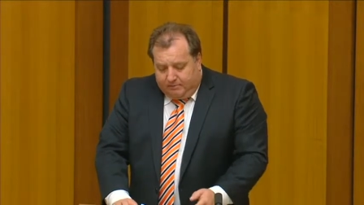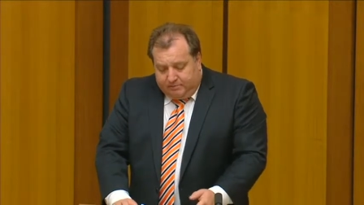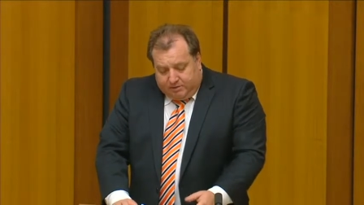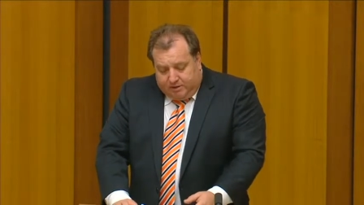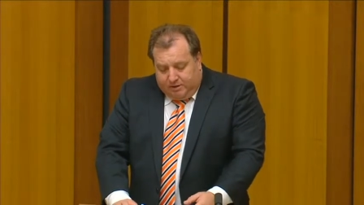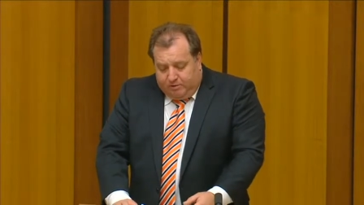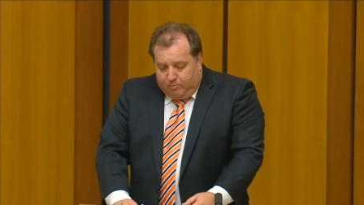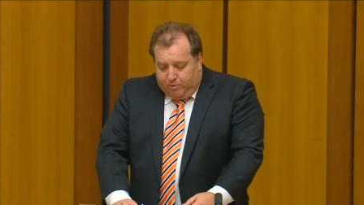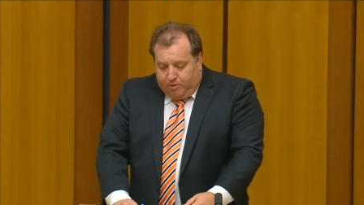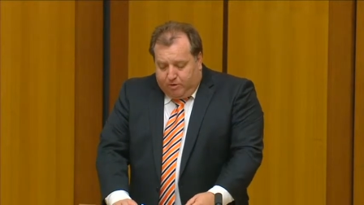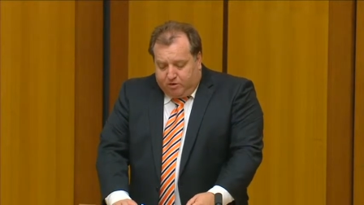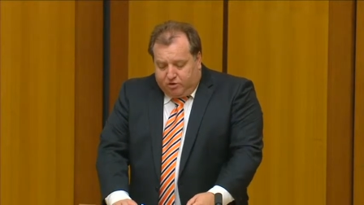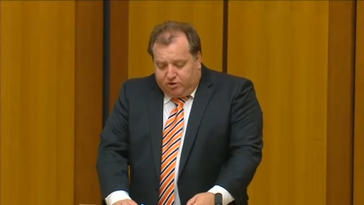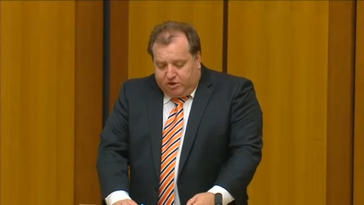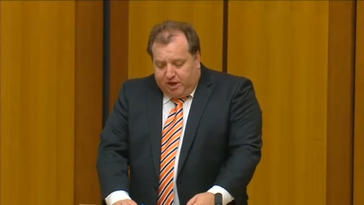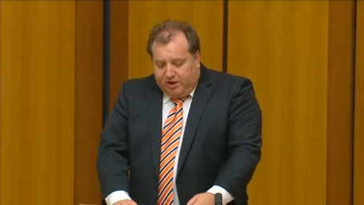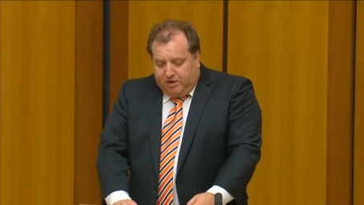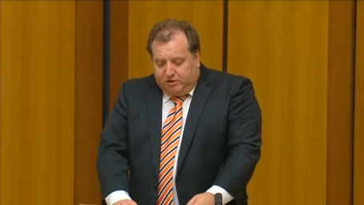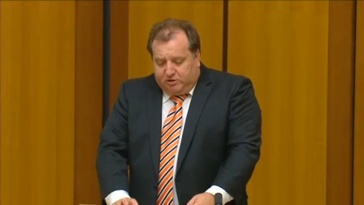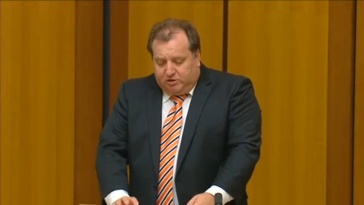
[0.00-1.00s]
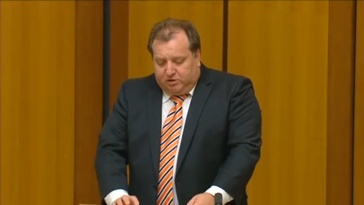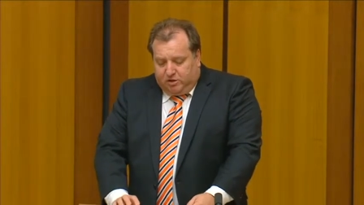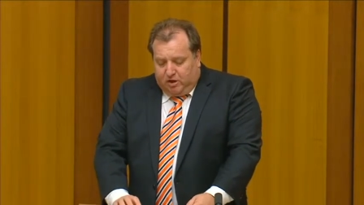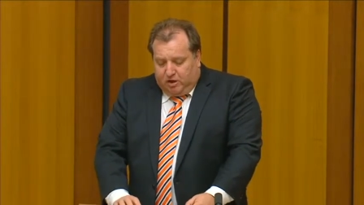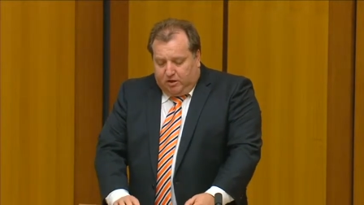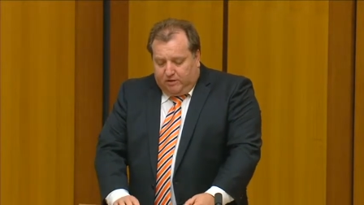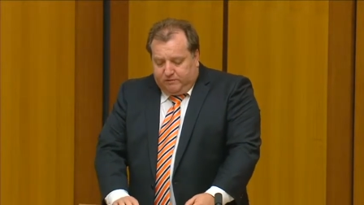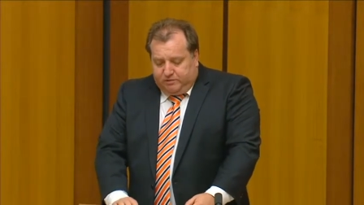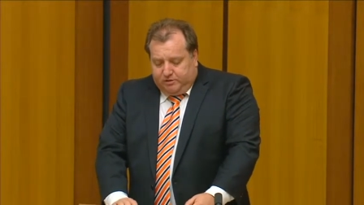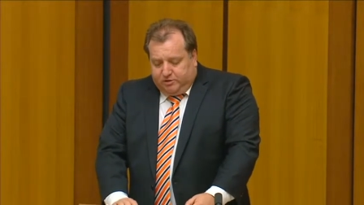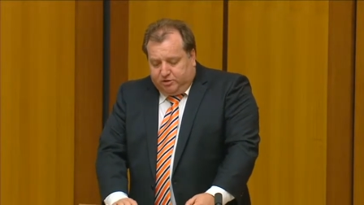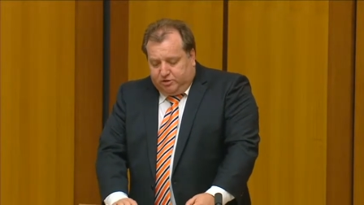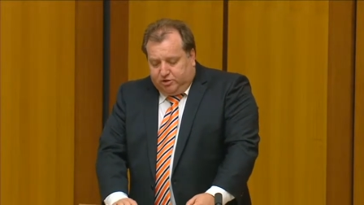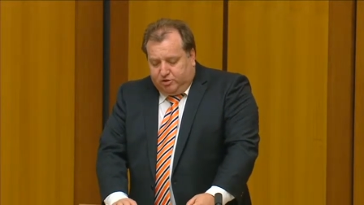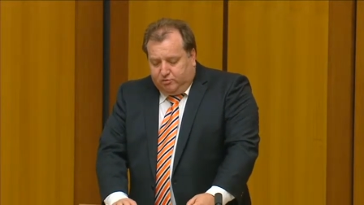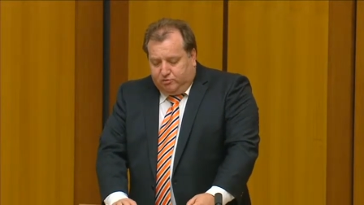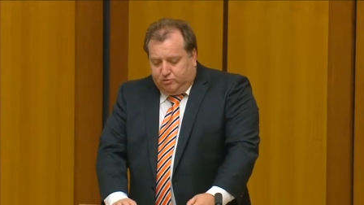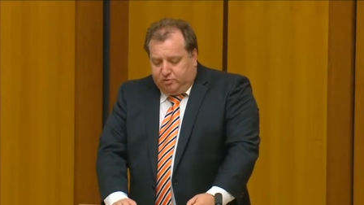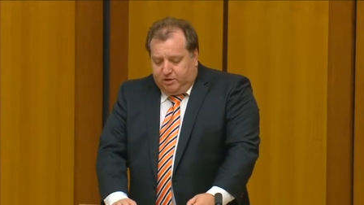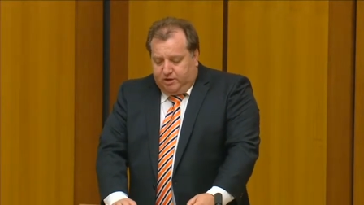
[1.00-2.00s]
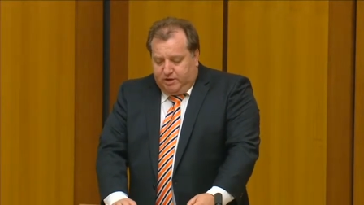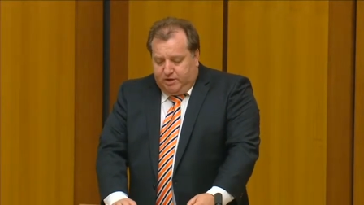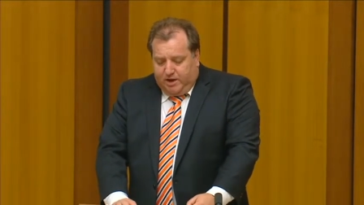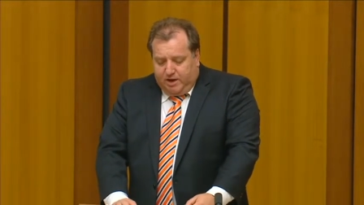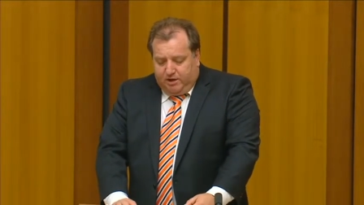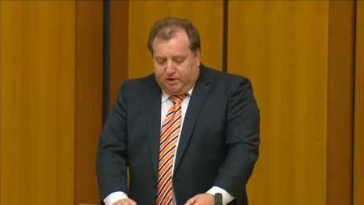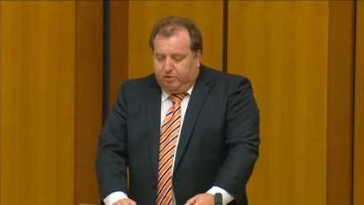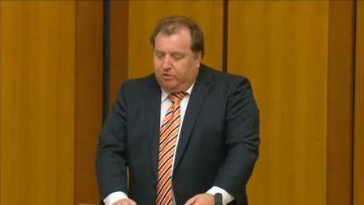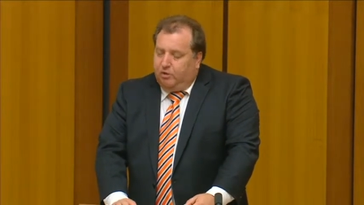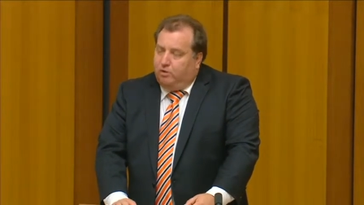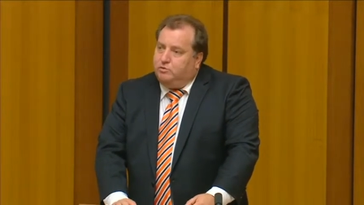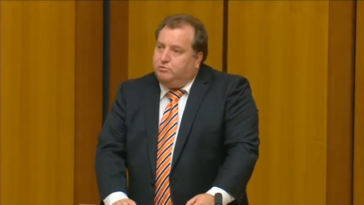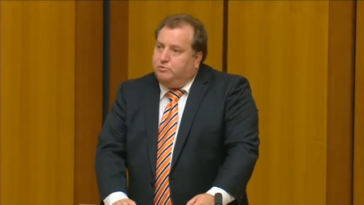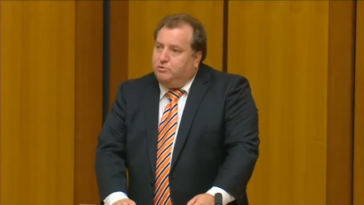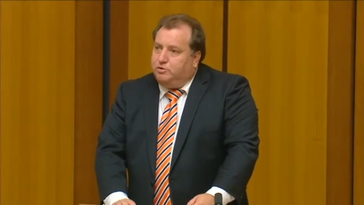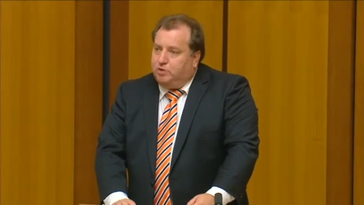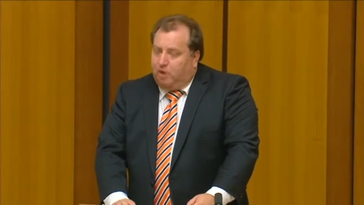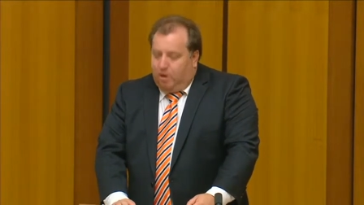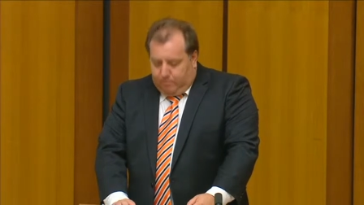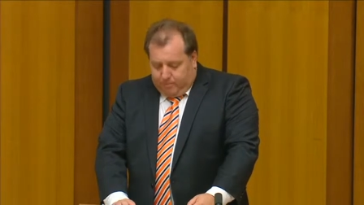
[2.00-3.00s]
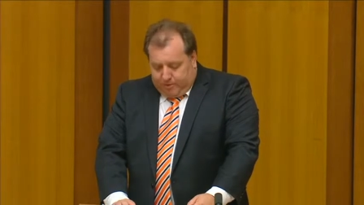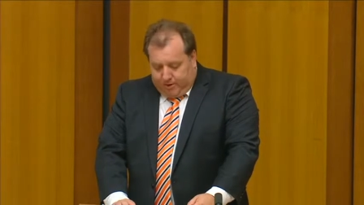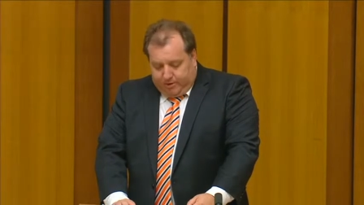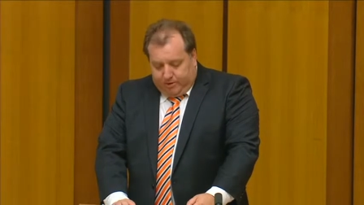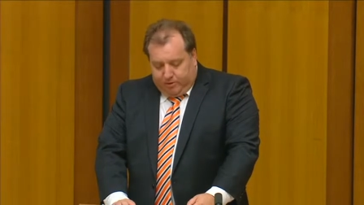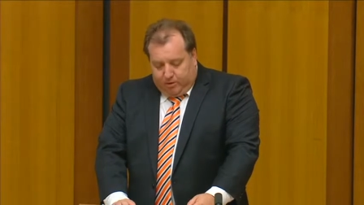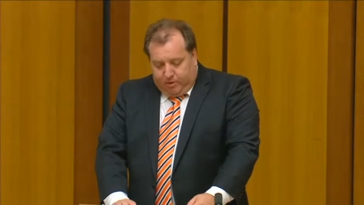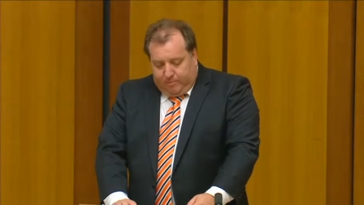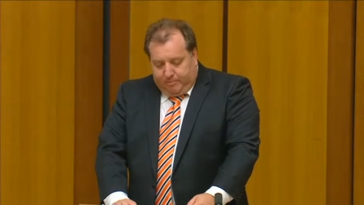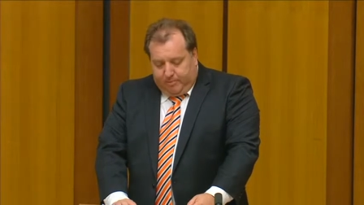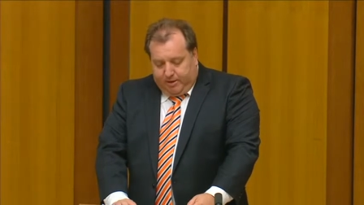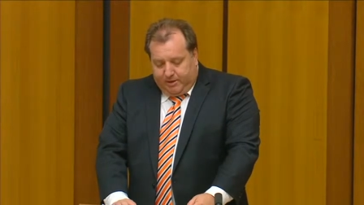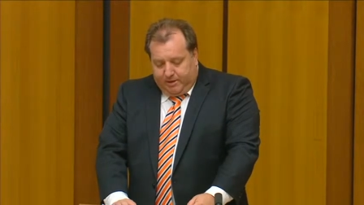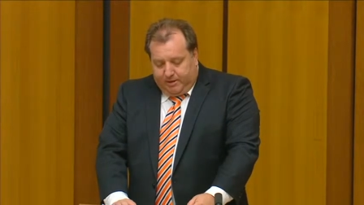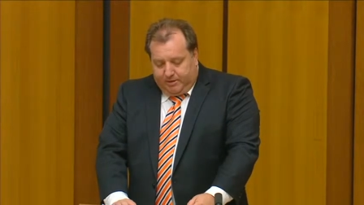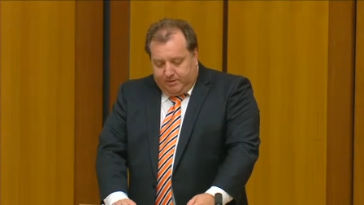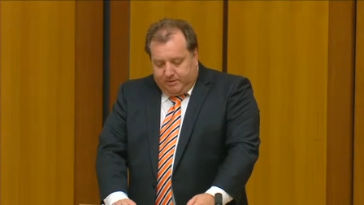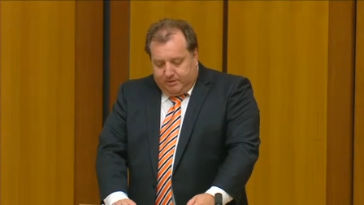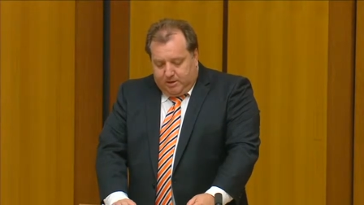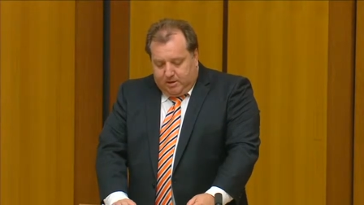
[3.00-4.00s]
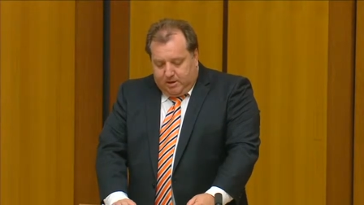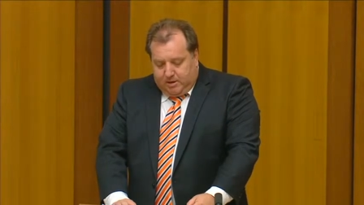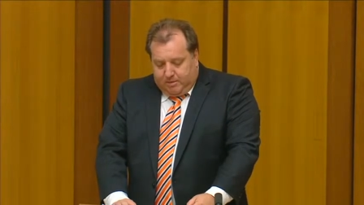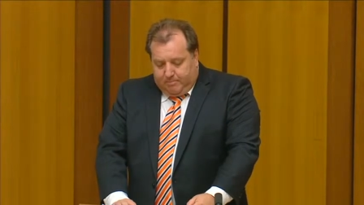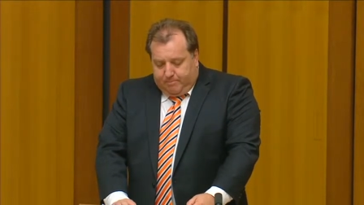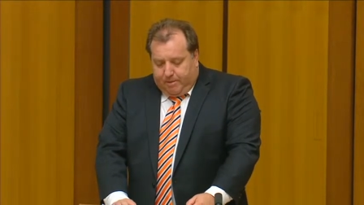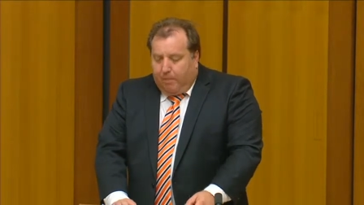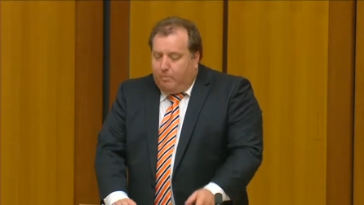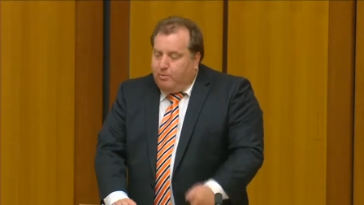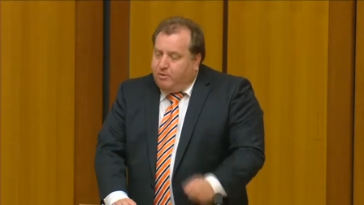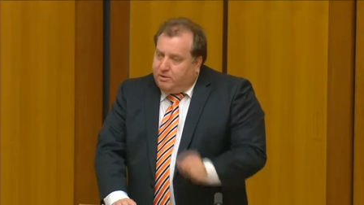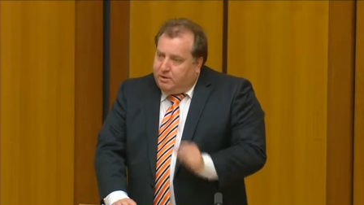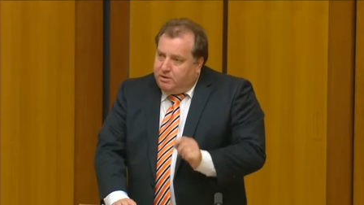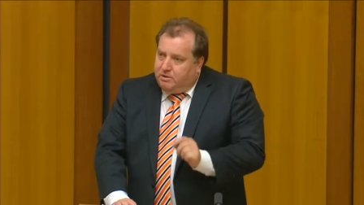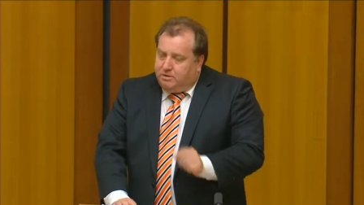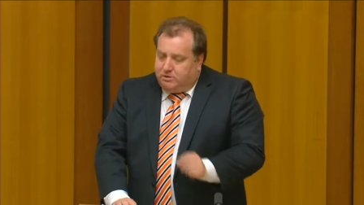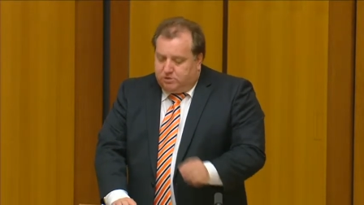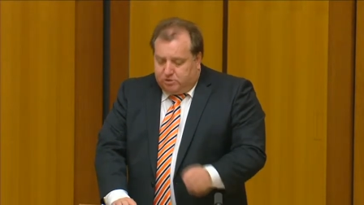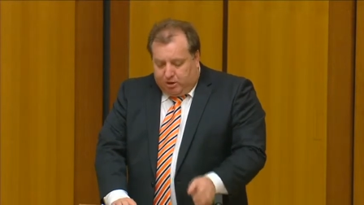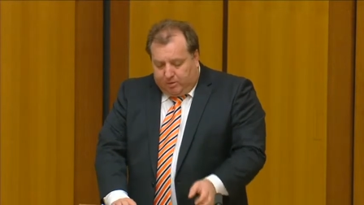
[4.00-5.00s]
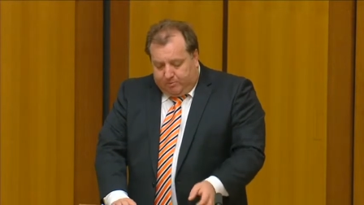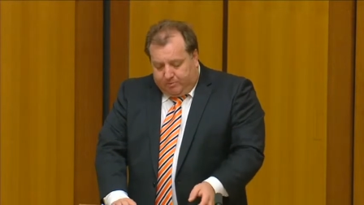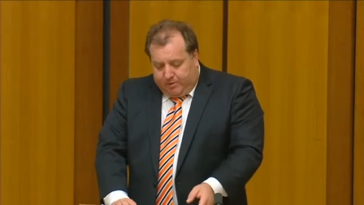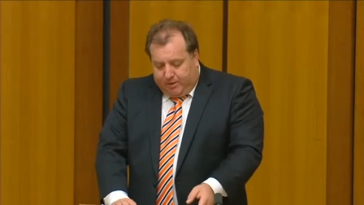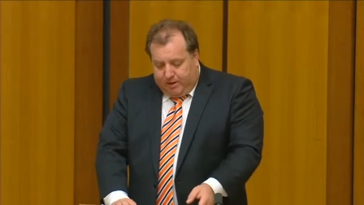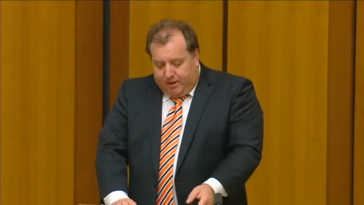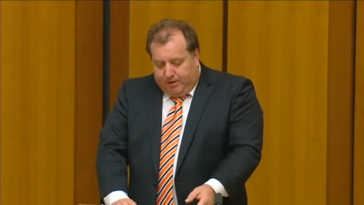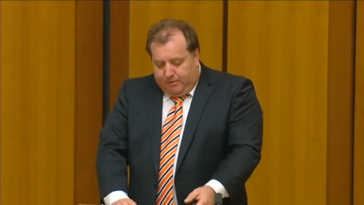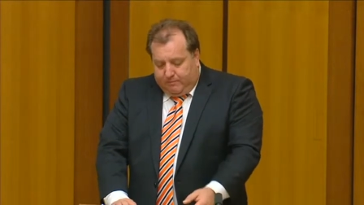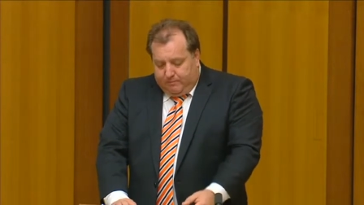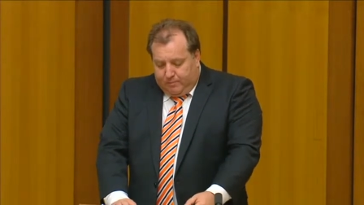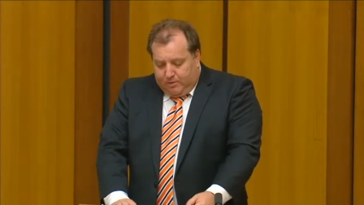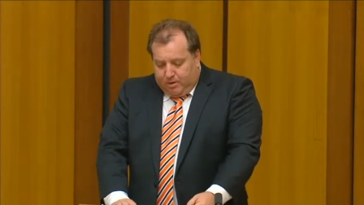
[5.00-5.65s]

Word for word: so that we could change the lives of the children and young adults with type 1 diabetes. But we didn't stop there.